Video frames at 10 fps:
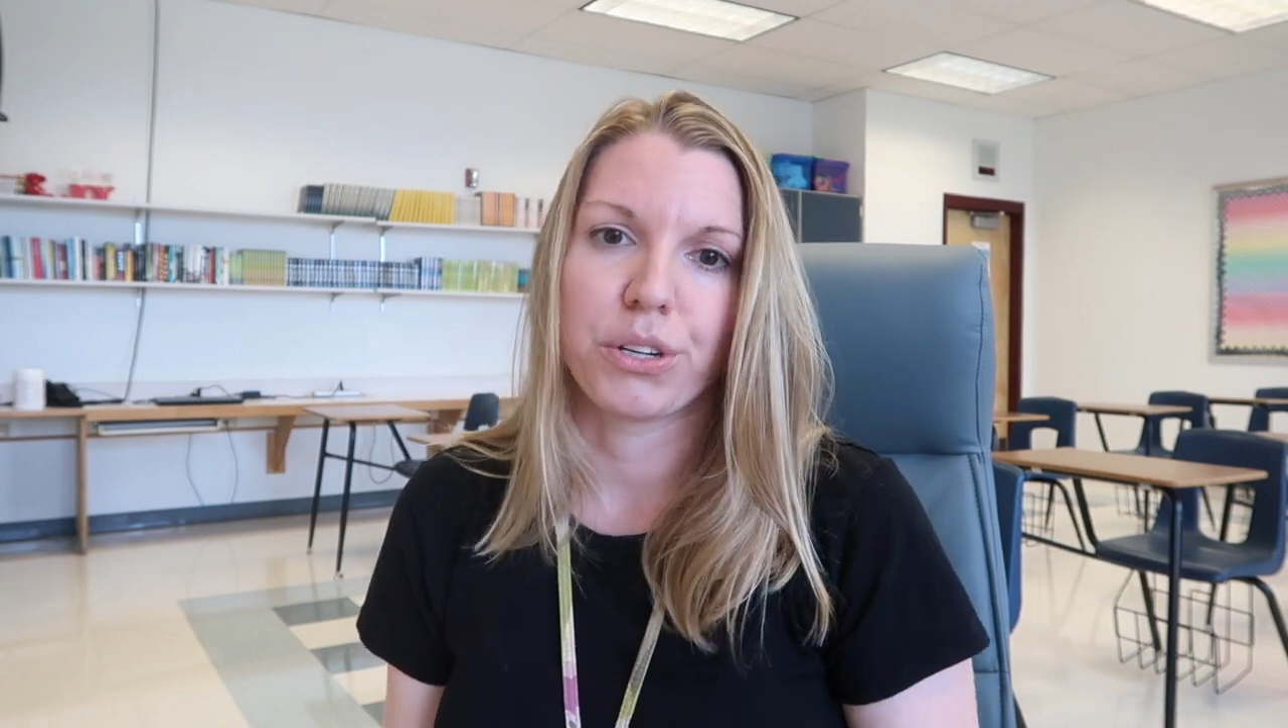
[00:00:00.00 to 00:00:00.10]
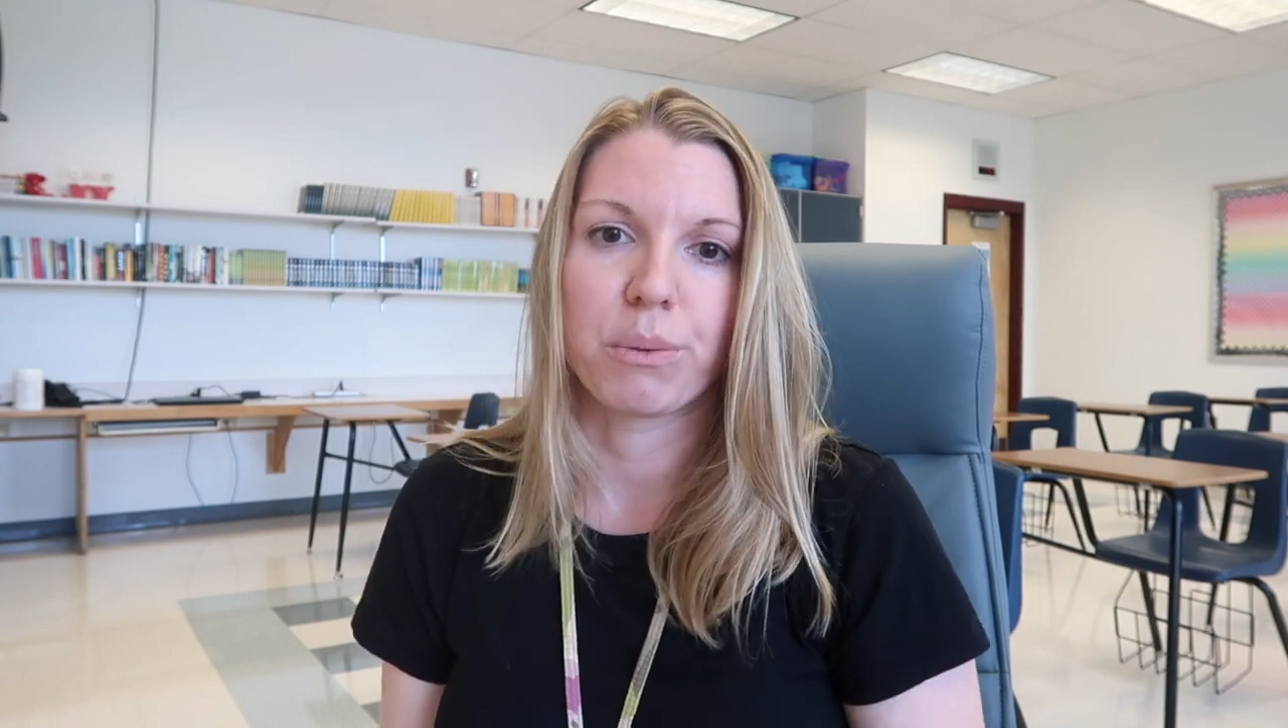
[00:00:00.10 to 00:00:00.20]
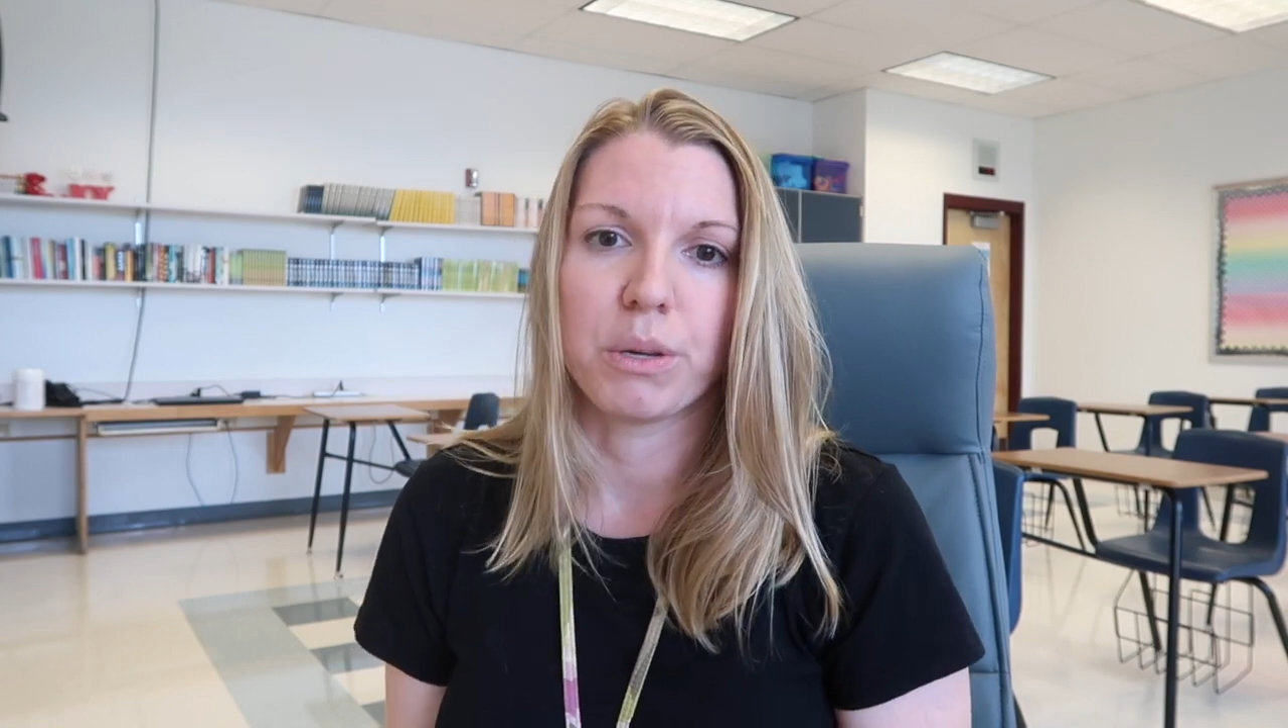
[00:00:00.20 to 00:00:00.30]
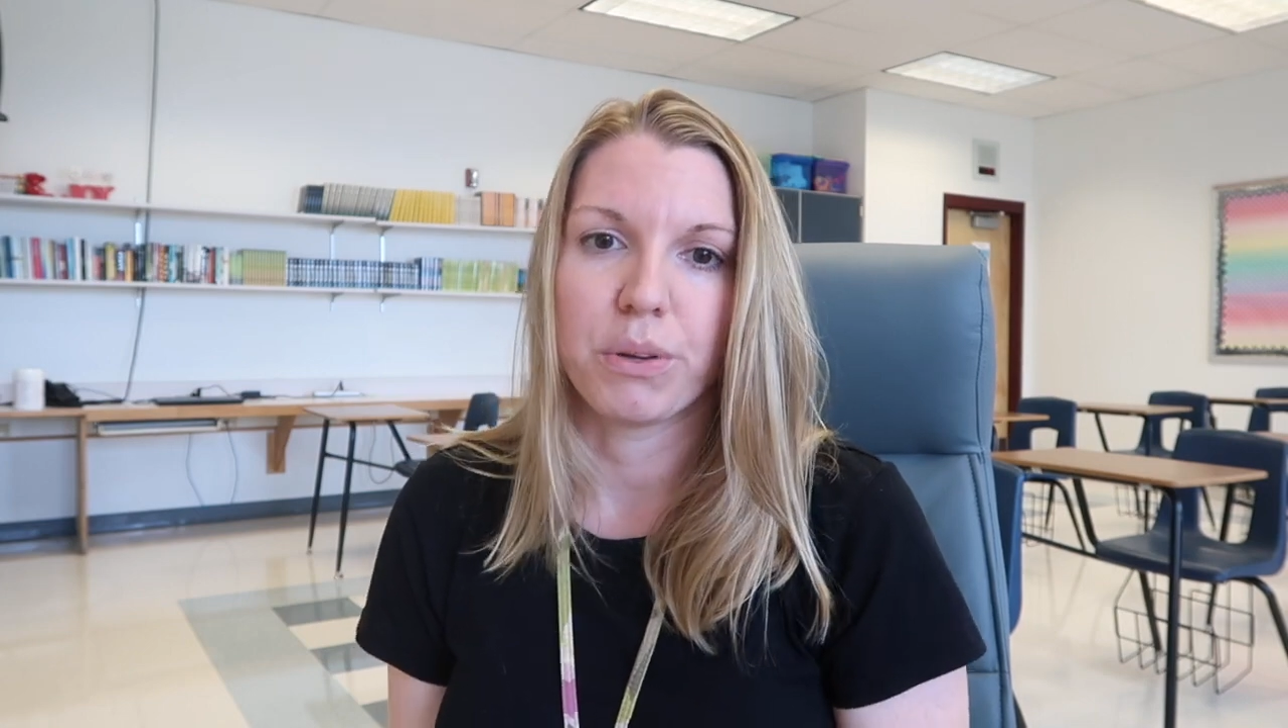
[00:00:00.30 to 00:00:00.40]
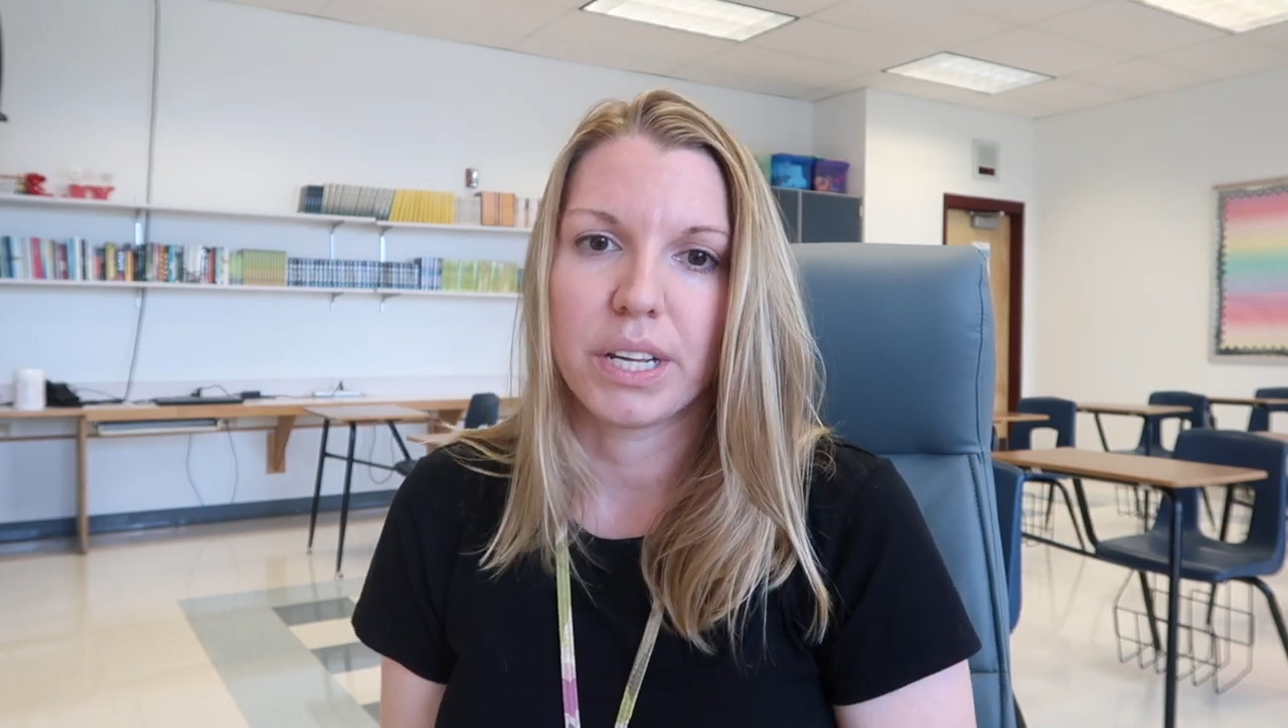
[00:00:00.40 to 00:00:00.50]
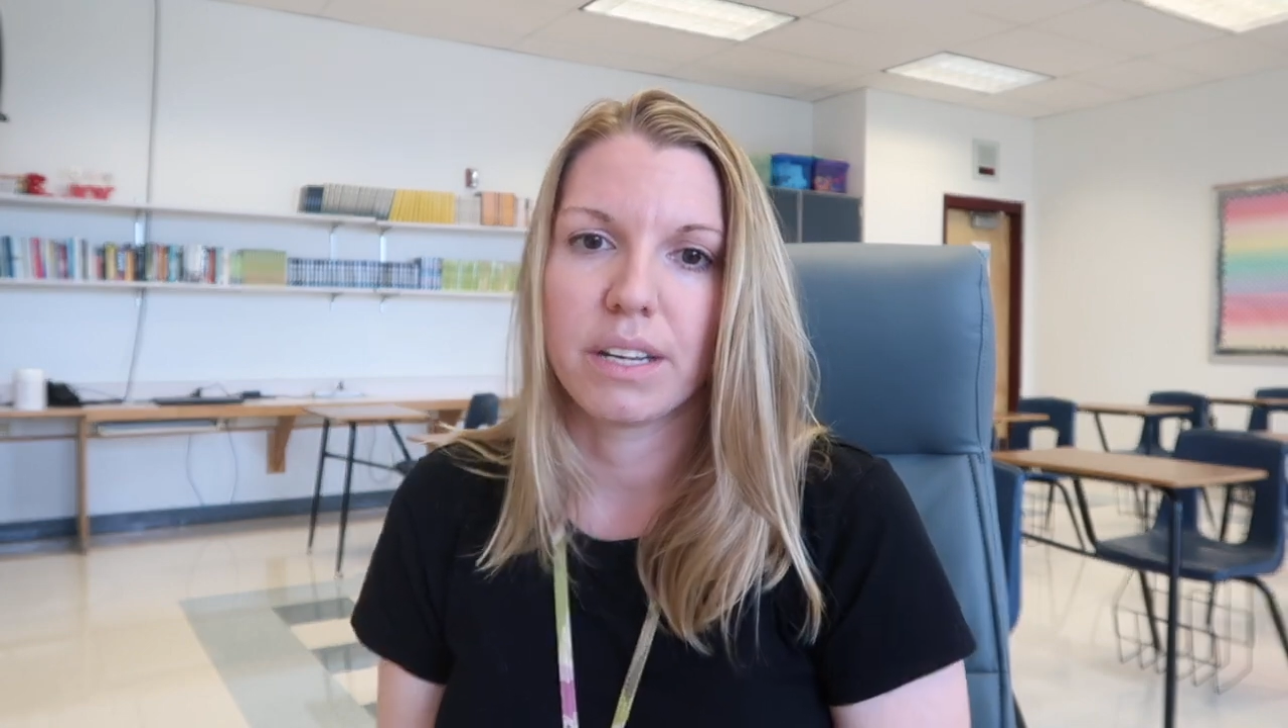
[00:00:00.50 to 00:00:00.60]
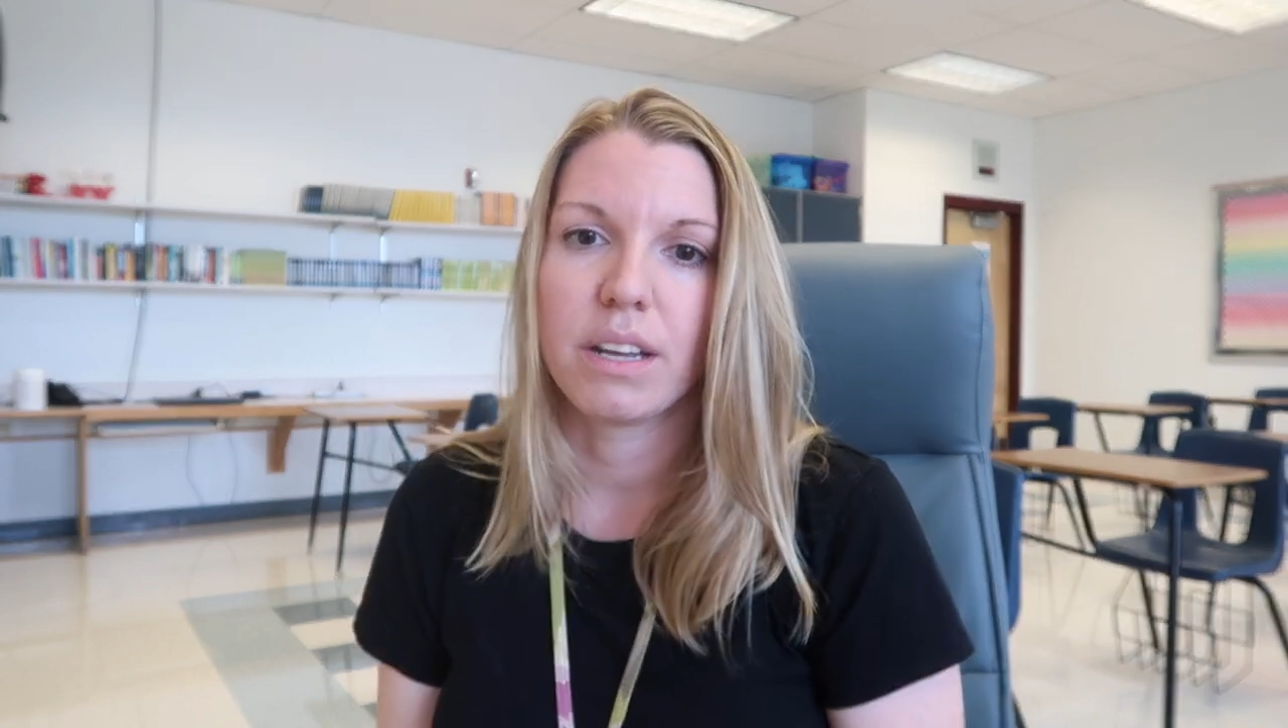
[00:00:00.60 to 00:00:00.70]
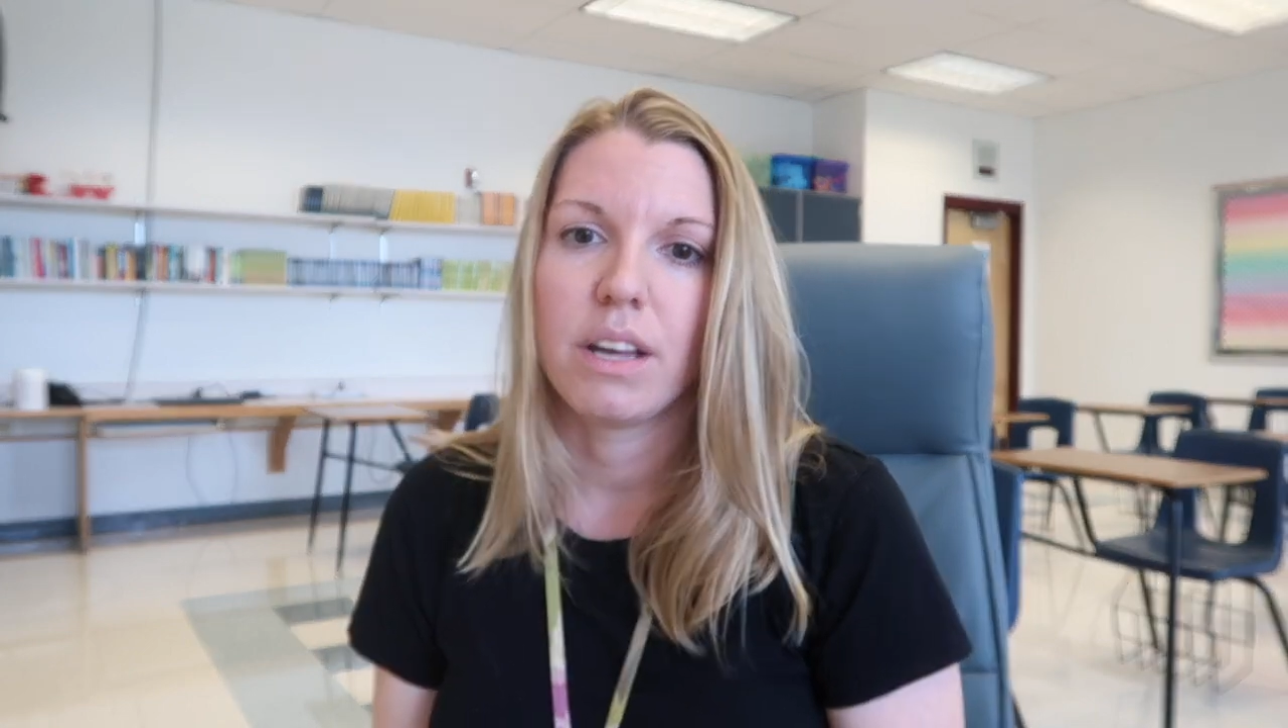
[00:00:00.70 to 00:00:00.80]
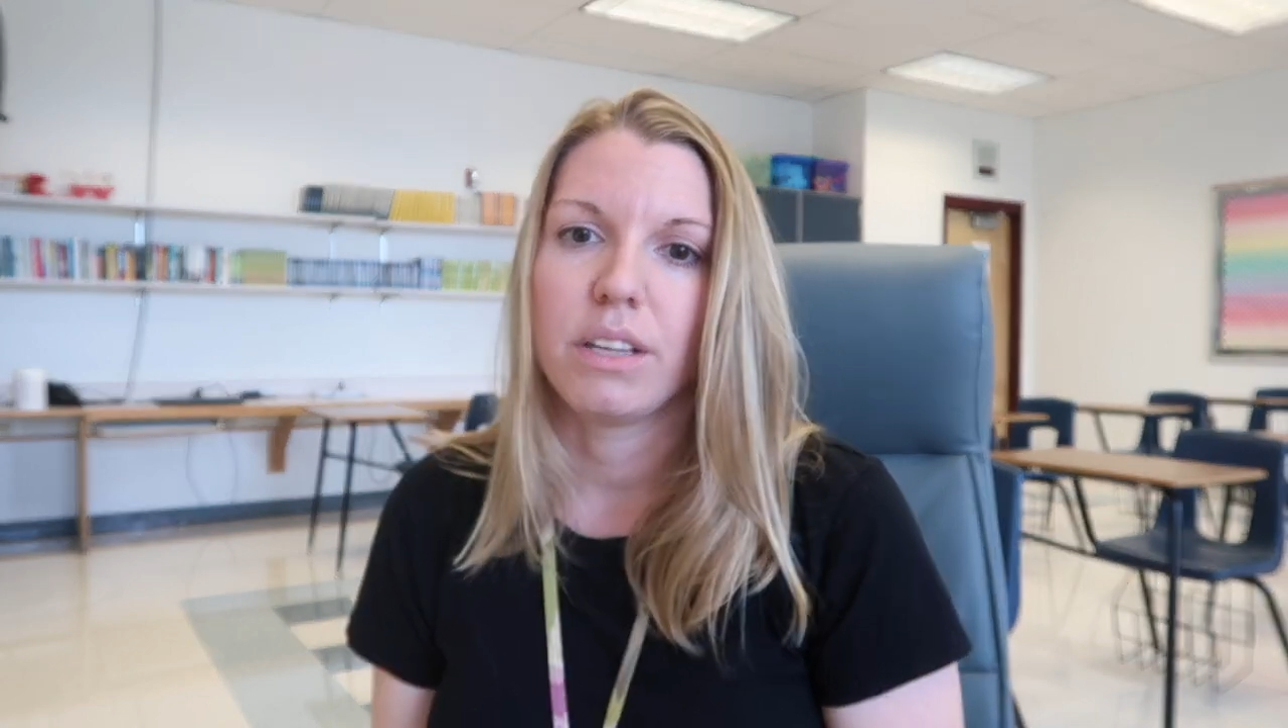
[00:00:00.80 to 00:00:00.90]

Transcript: you're muted.